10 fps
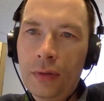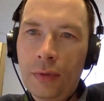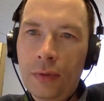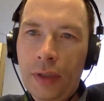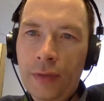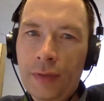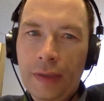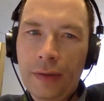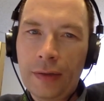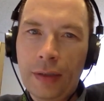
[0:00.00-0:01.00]

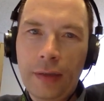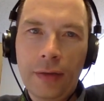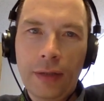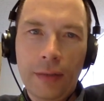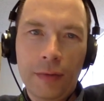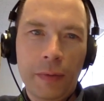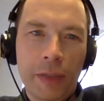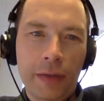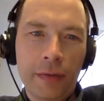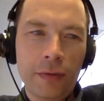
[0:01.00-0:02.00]
I thought that was
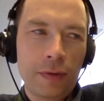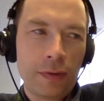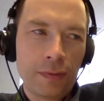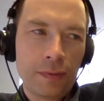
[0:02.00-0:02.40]
pretty close.